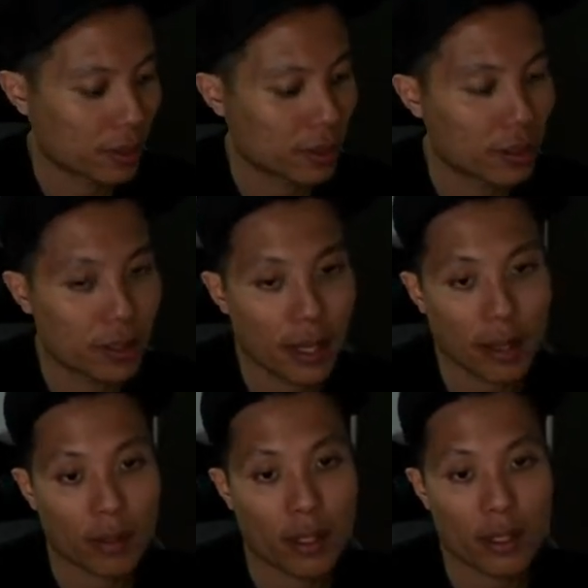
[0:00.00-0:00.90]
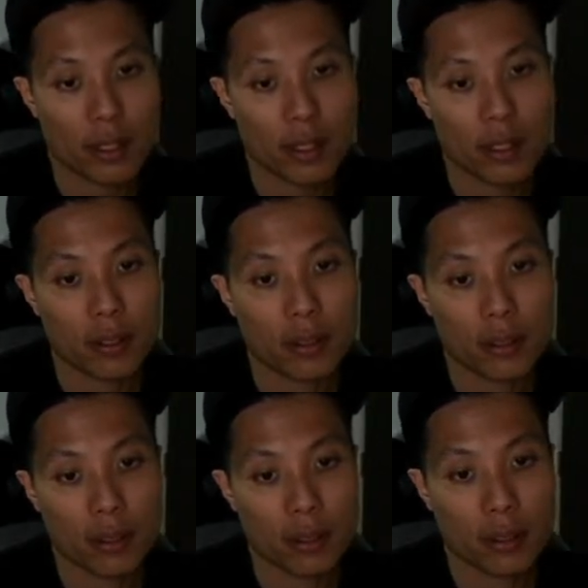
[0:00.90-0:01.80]
the LED
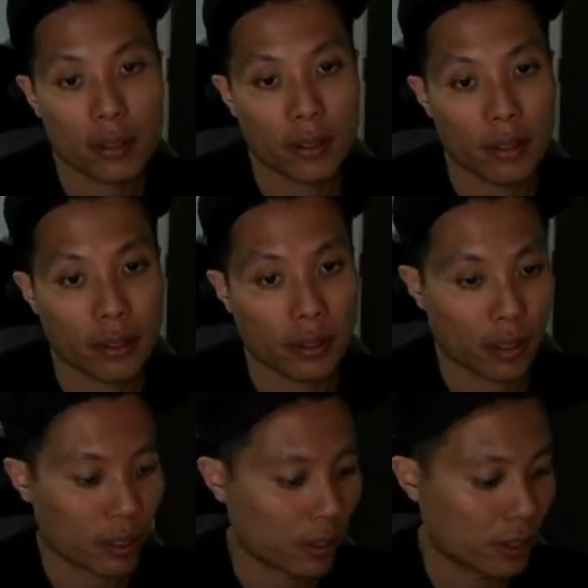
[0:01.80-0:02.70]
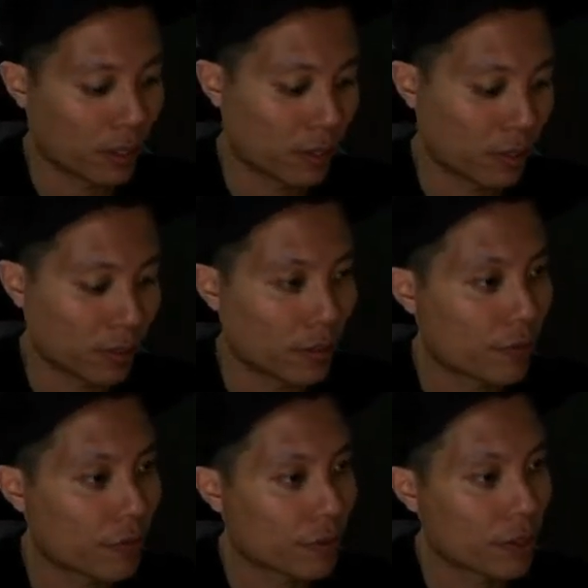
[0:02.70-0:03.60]
turned on. A
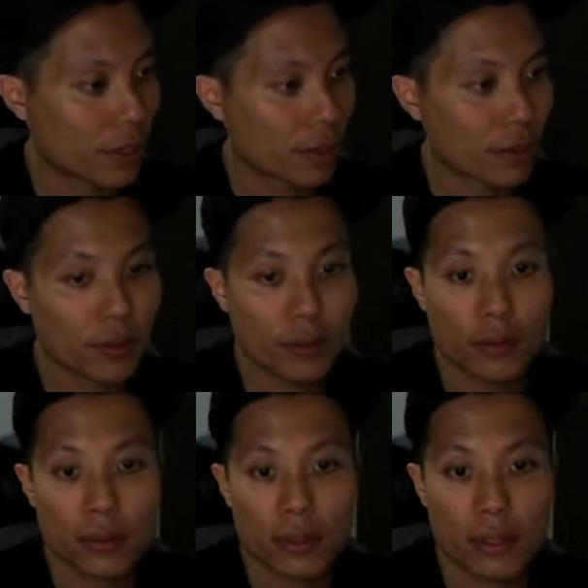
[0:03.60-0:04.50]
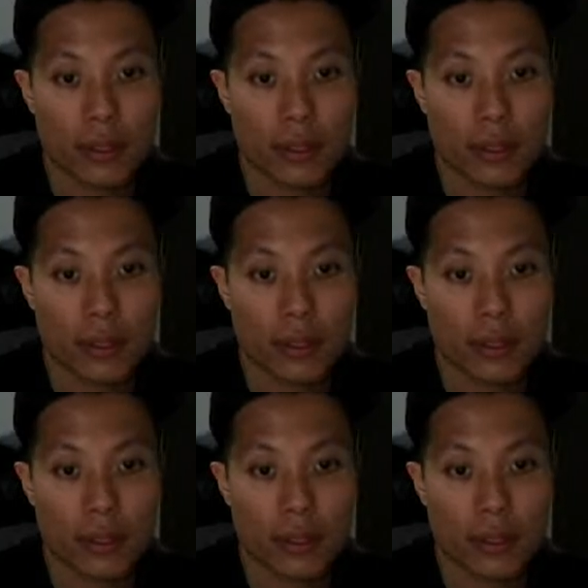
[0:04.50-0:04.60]
few arrows,